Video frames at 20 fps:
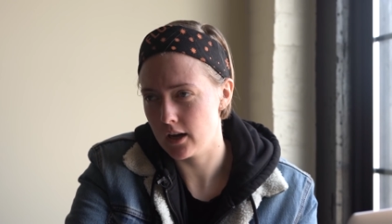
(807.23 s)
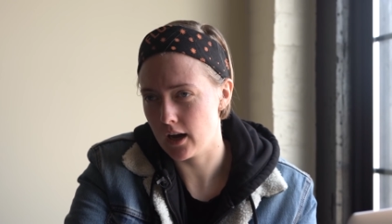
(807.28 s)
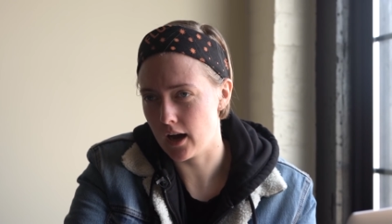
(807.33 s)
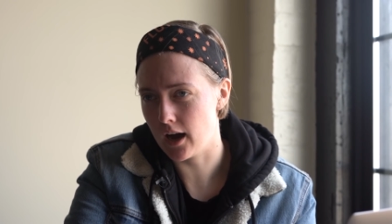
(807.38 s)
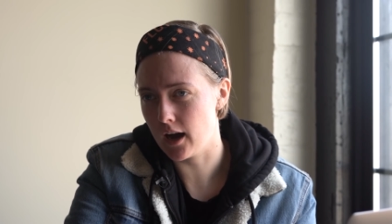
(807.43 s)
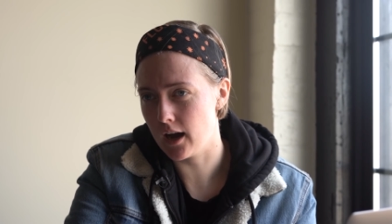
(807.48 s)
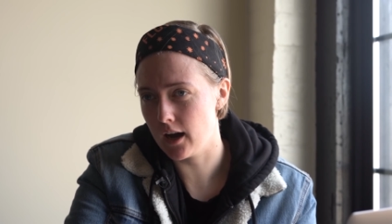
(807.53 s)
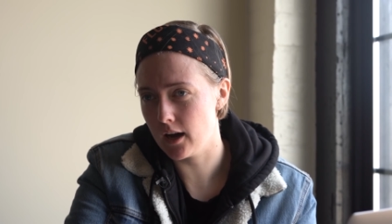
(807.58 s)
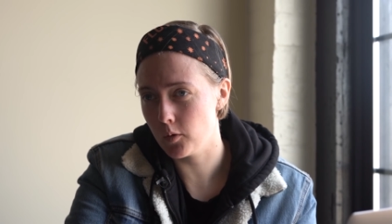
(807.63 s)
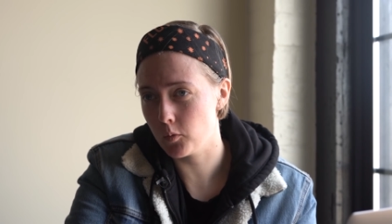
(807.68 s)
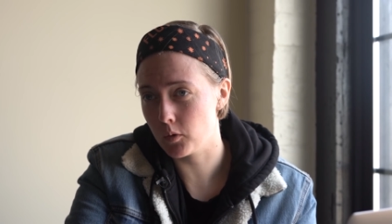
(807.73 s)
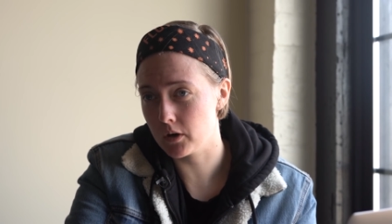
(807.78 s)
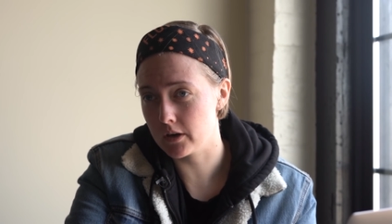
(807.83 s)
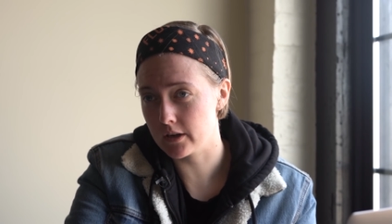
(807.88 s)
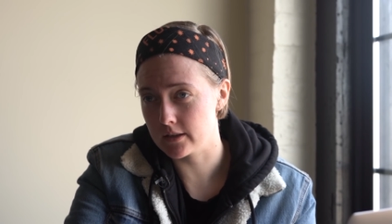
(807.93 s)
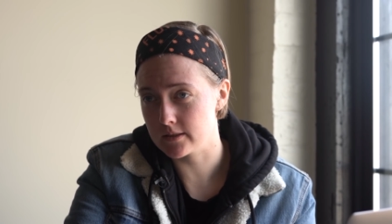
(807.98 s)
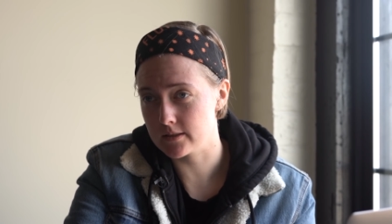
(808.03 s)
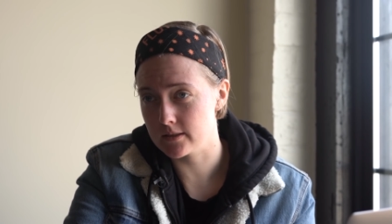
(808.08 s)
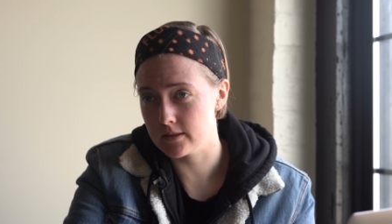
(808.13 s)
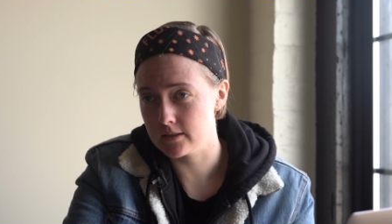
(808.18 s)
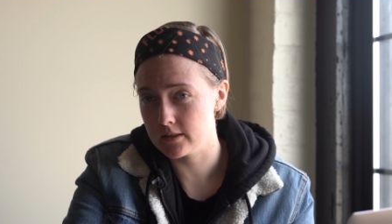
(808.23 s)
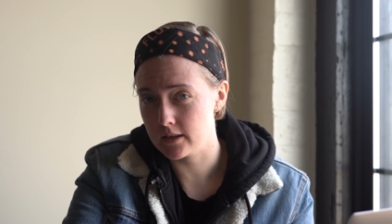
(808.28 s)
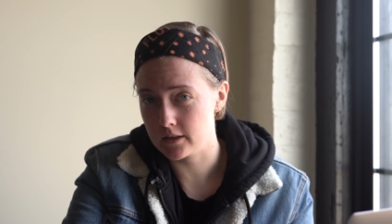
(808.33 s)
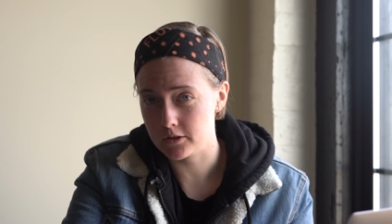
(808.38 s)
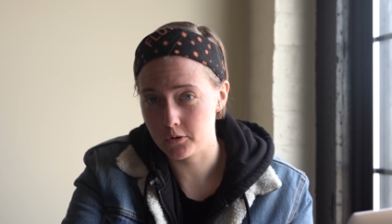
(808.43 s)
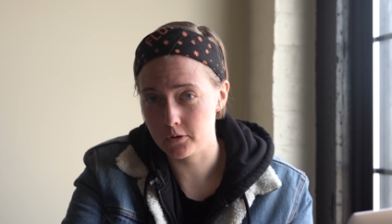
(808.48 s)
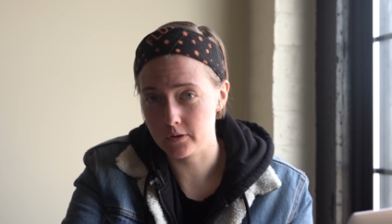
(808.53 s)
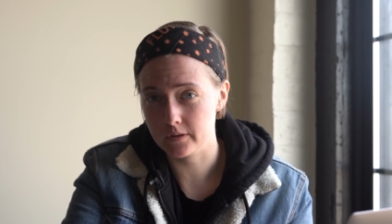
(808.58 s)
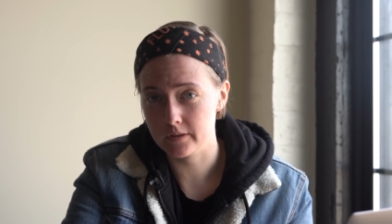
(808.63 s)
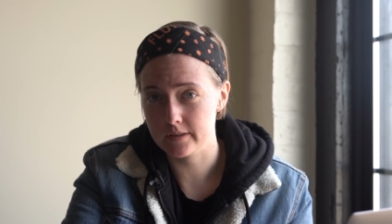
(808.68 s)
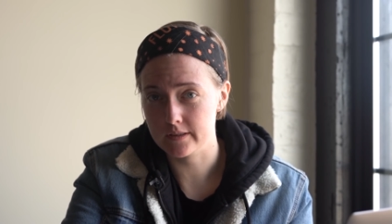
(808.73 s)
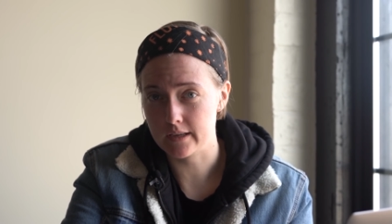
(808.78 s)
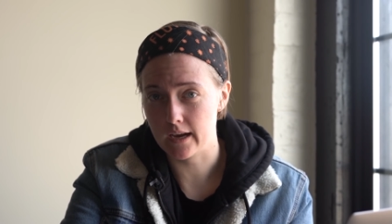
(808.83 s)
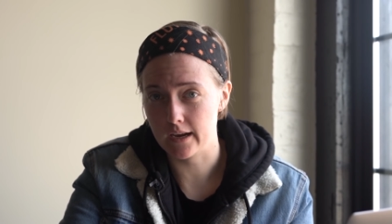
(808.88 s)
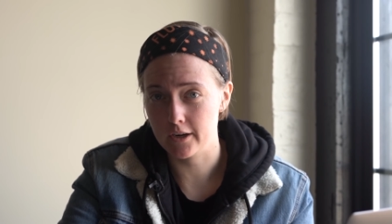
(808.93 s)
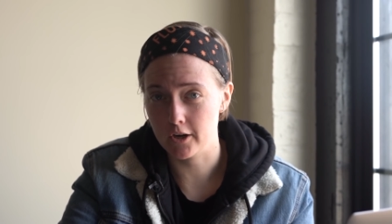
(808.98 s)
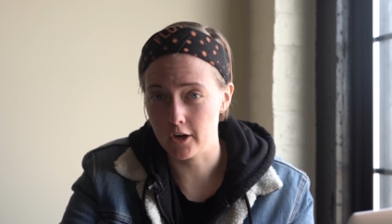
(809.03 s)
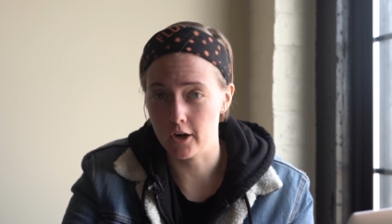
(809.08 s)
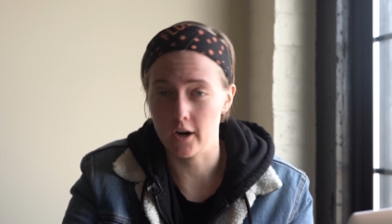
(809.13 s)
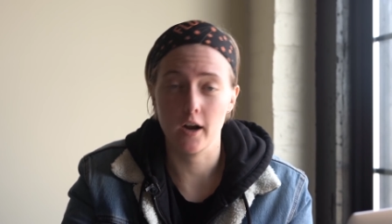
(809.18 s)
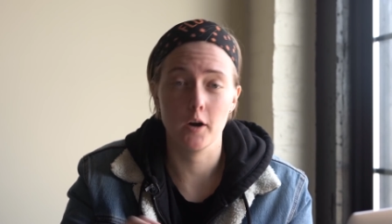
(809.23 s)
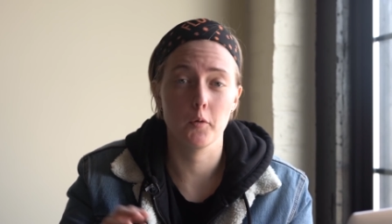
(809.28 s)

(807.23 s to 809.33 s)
I work as an industrial designer.